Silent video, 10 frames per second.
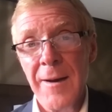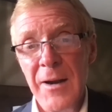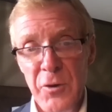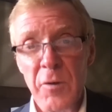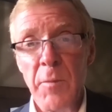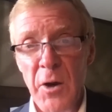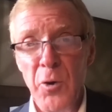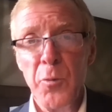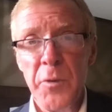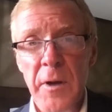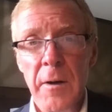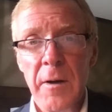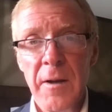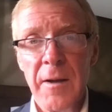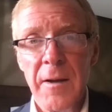I took my group there
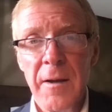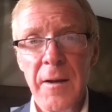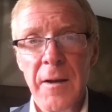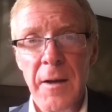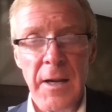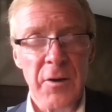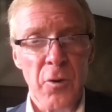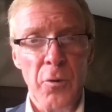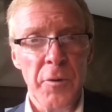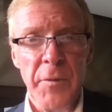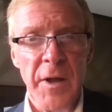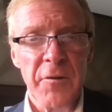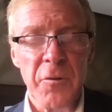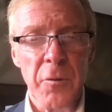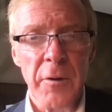and I told them that
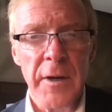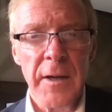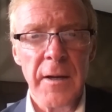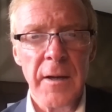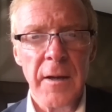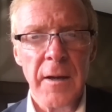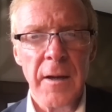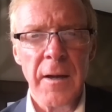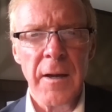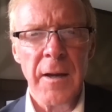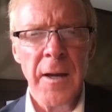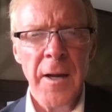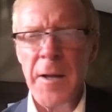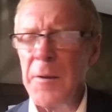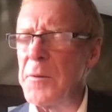story.
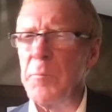The